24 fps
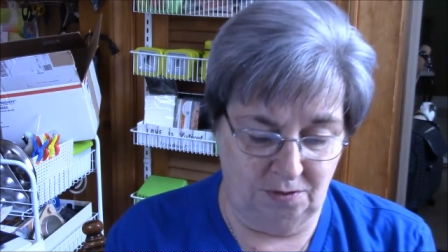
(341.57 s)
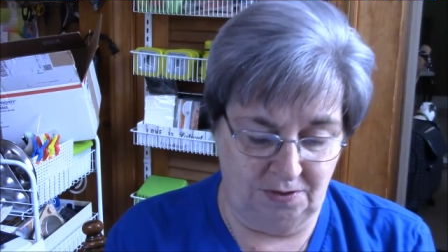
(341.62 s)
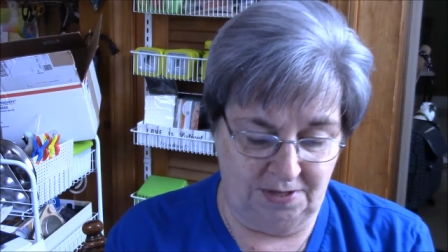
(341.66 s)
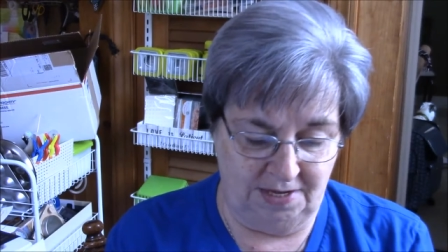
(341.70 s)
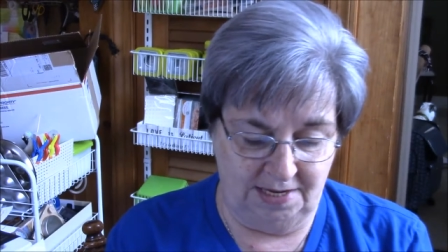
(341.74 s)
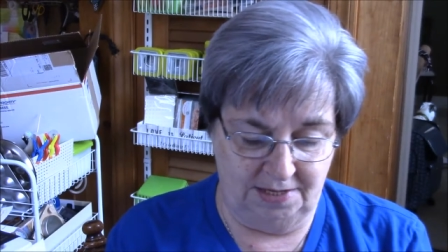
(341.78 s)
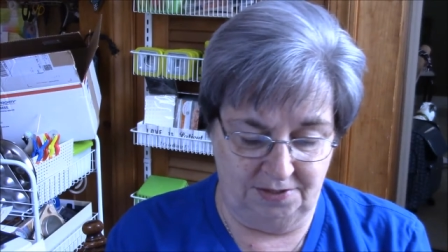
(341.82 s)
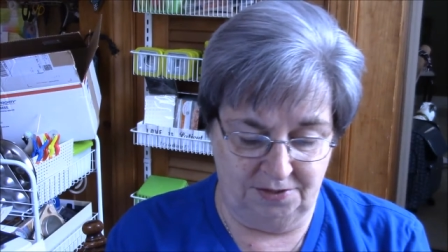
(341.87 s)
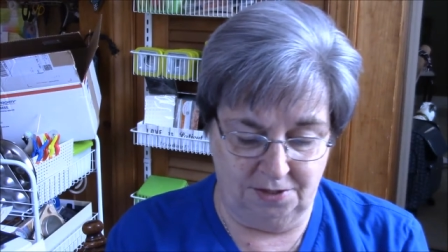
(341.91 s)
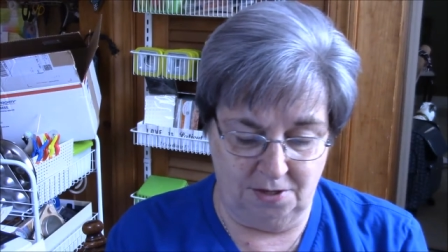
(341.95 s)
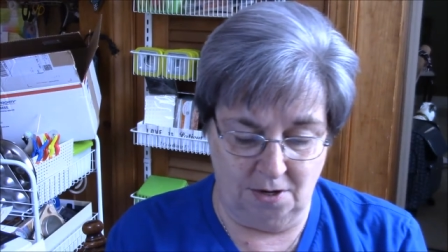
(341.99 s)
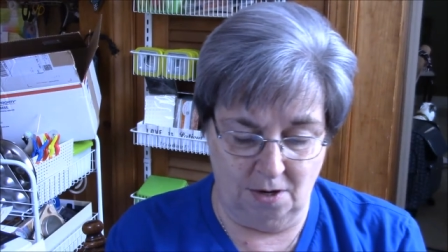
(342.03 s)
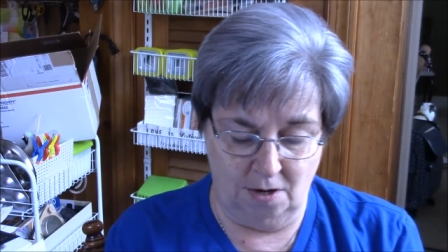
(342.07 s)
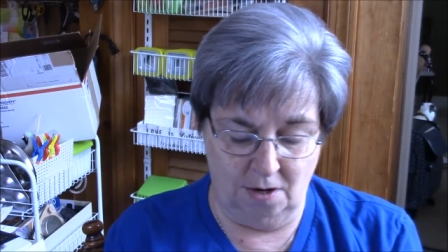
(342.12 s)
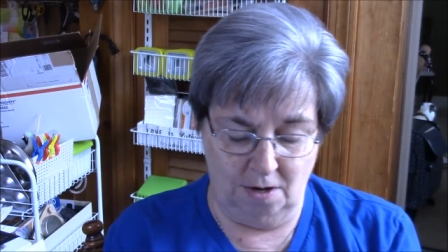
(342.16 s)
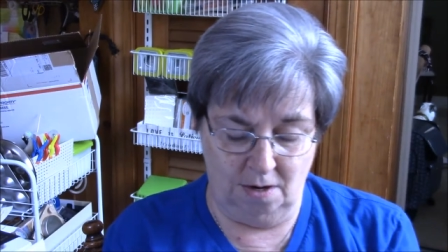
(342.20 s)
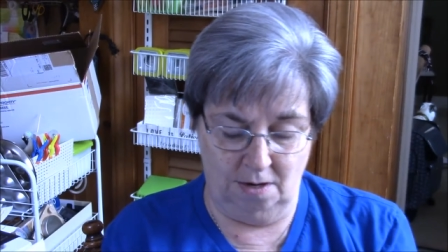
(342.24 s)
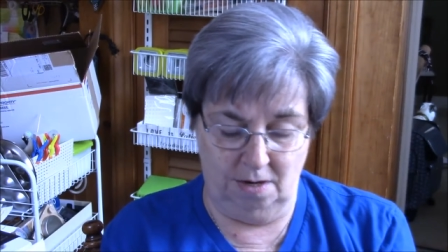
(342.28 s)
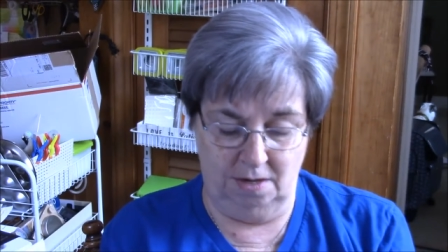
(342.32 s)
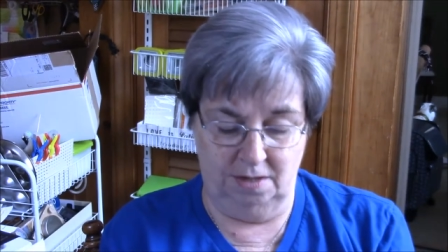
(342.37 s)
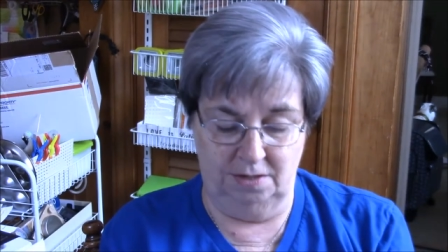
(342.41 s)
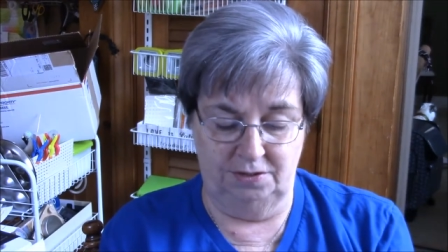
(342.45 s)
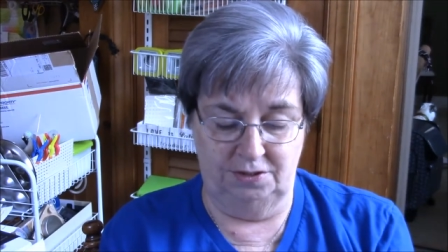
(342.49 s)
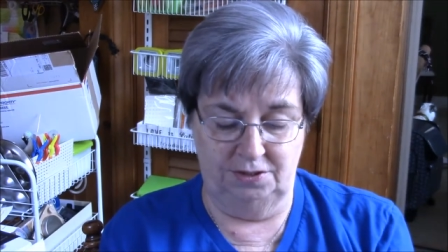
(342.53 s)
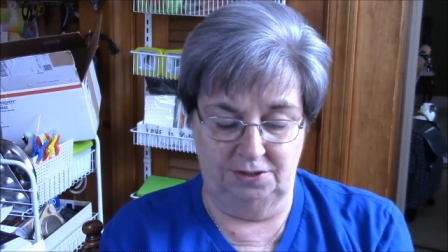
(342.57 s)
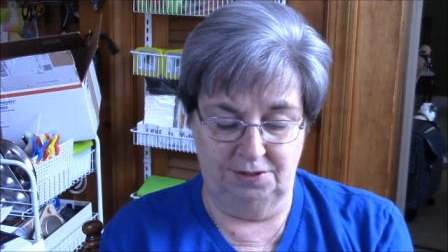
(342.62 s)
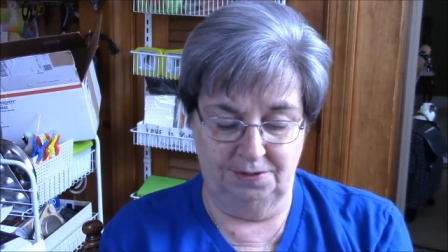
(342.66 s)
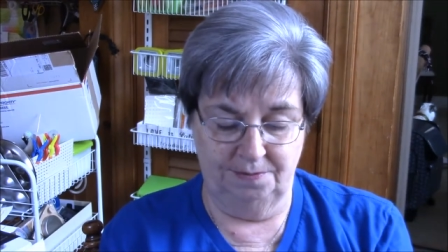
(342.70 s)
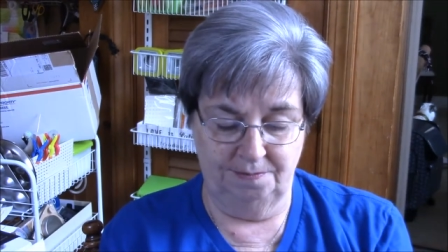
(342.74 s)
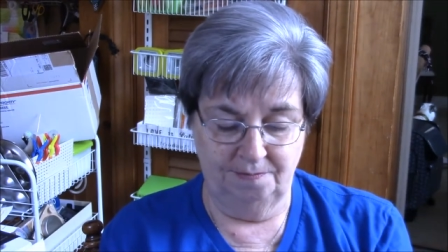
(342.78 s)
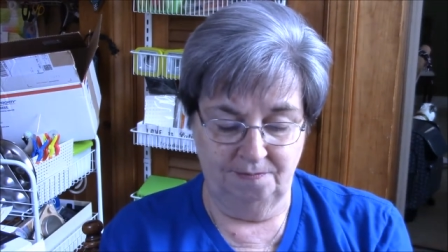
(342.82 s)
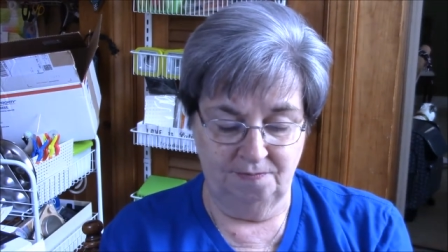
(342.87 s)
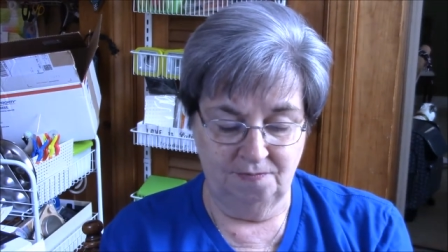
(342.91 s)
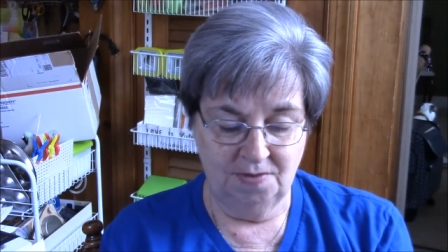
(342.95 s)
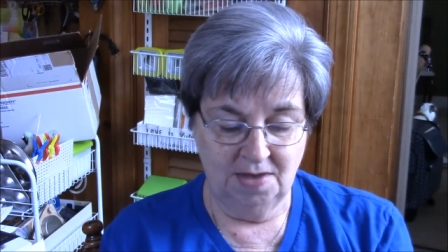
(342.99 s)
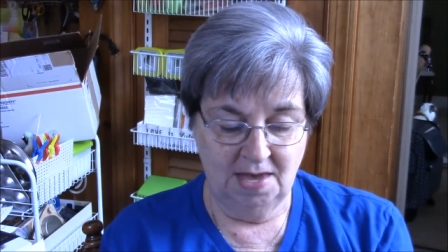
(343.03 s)
these cards.
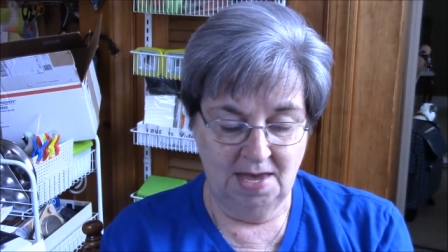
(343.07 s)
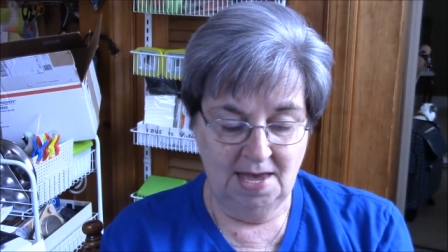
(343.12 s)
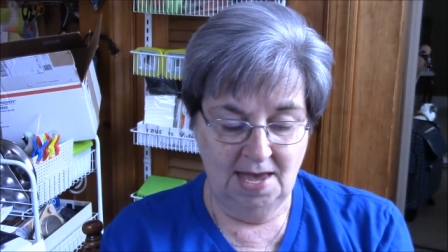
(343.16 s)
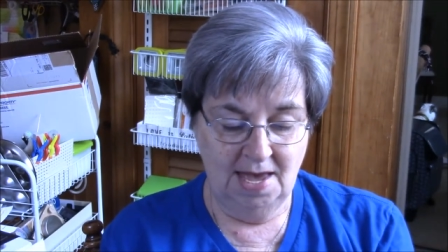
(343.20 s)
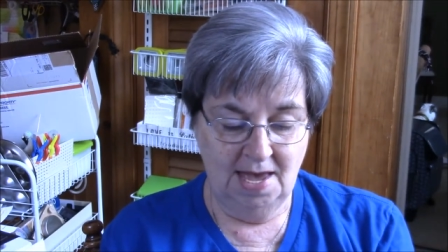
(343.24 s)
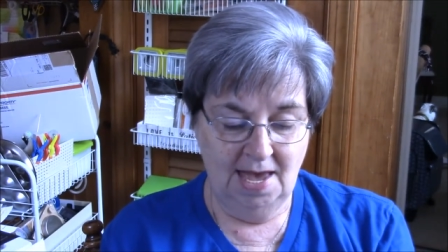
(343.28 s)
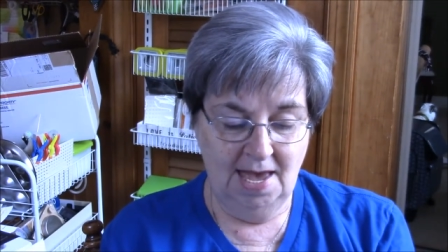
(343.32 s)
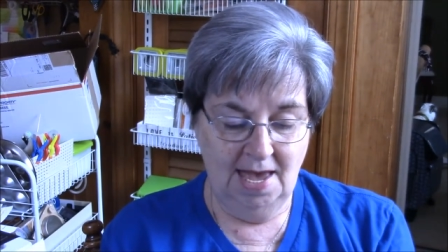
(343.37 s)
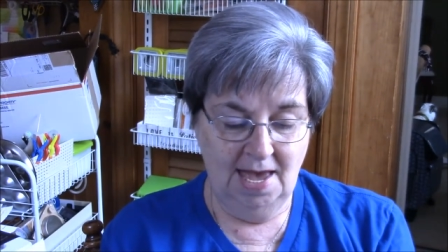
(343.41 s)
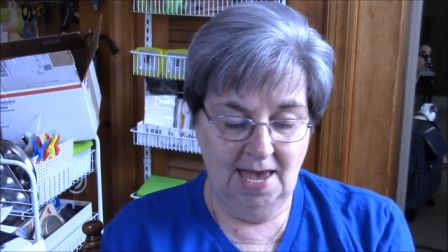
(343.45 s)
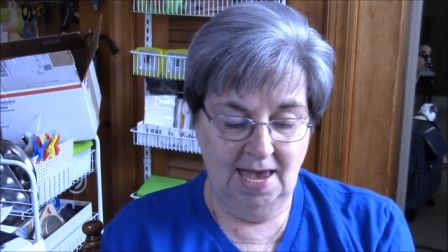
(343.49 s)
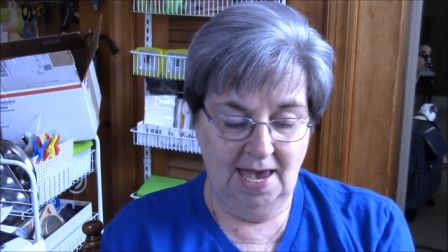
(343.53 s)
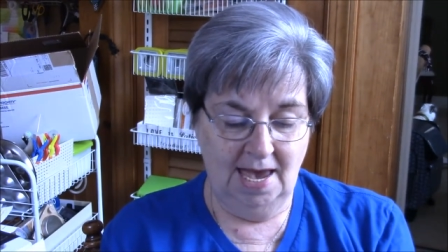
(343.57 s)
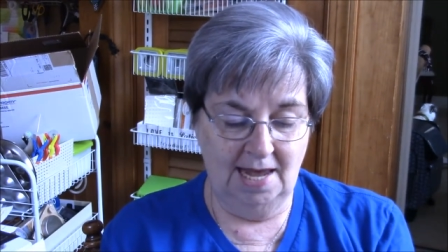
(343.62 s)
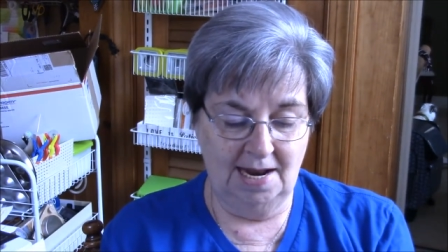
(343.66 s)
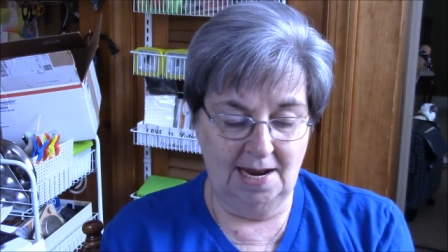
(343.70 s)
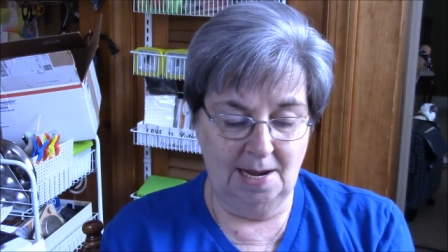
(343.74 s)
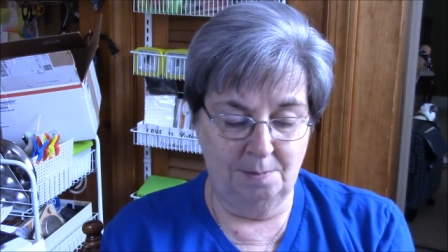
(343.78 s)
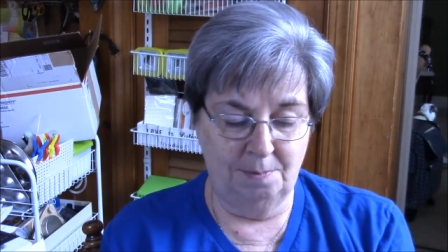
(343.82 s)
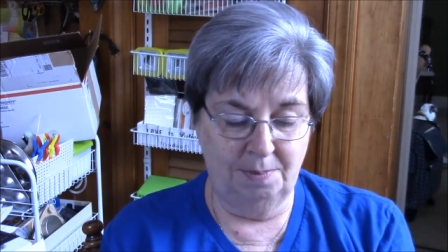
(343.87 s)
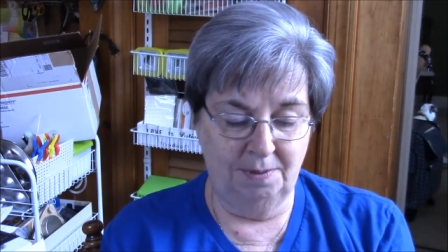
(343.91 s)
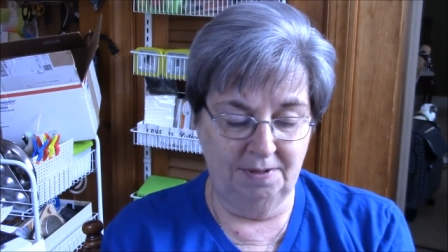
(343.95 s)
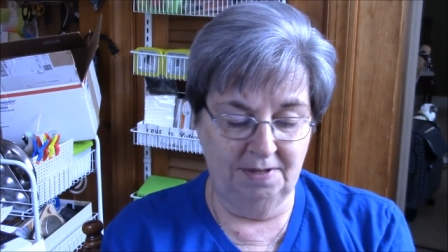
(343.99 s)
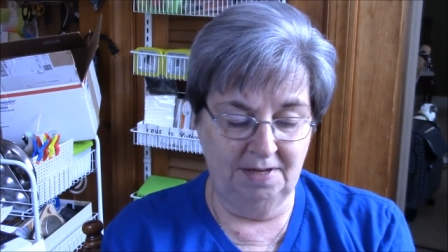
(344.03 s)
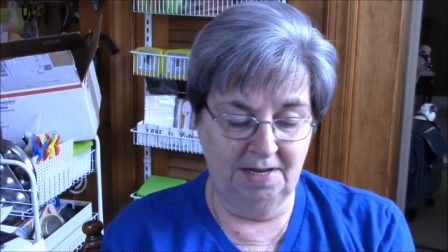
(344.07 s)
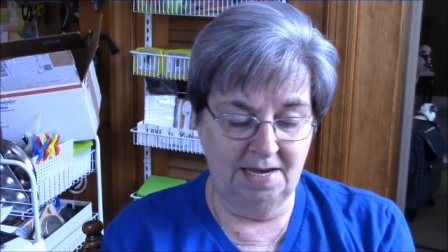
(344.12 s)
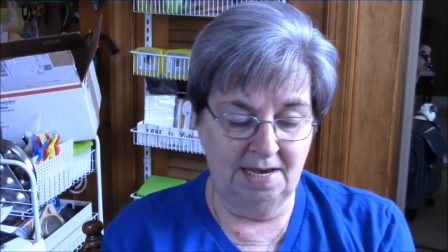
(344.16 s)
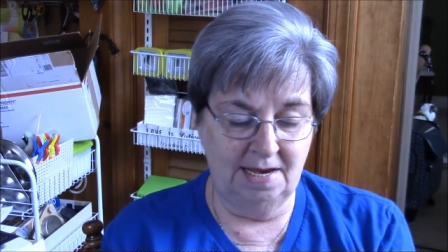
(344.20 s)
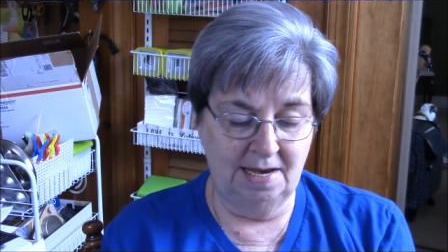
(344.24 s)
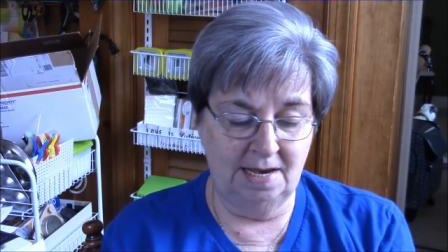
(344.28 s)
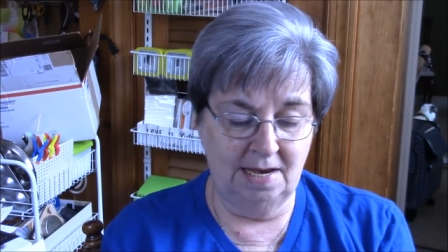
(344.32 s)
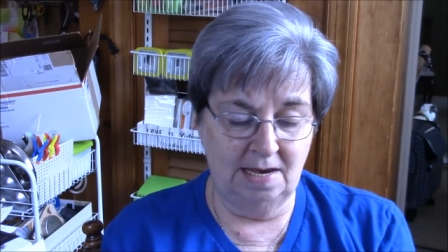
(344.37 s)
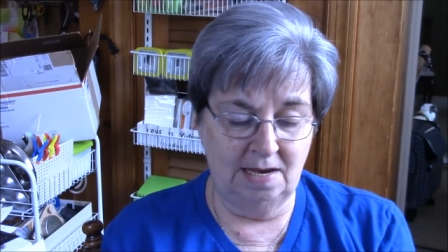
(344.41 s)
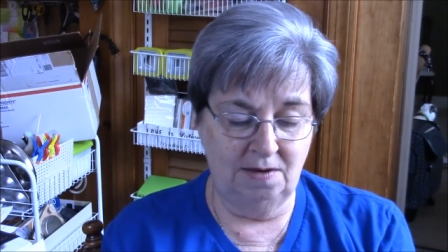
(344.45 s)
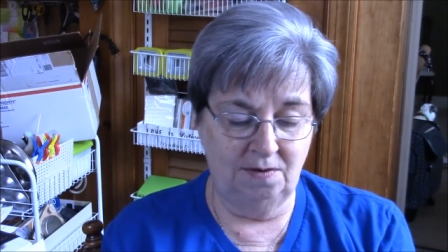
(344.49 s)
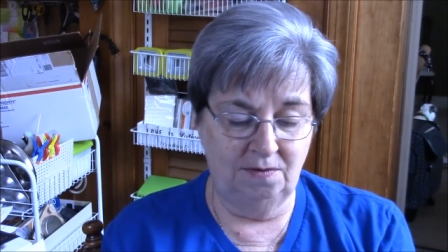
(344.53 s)
And I
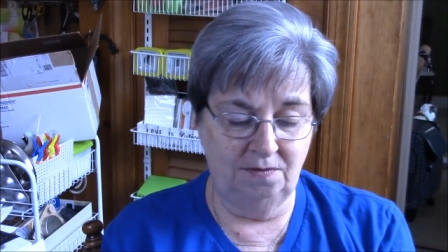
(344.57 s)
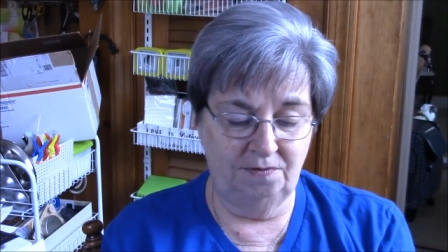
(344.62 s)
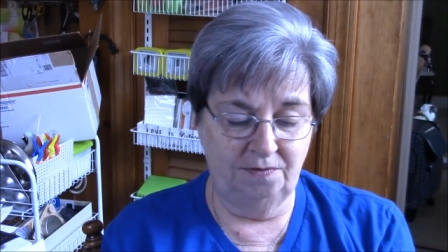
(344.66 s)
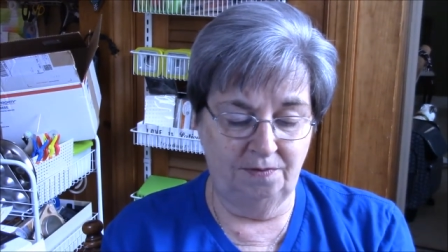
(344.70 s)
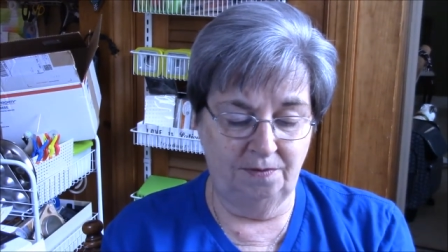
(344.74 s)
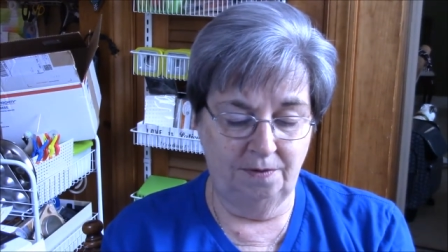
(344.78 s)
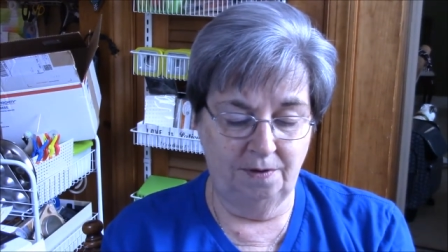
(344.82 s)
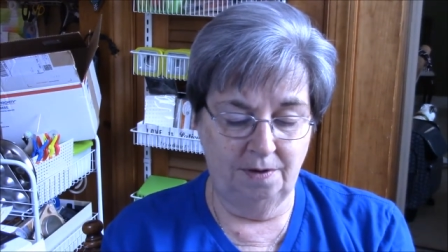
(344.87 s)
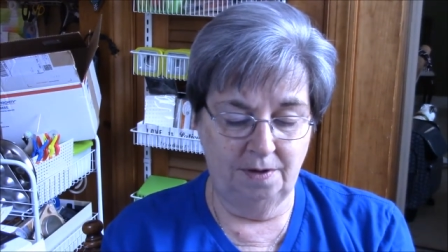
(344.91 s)
believe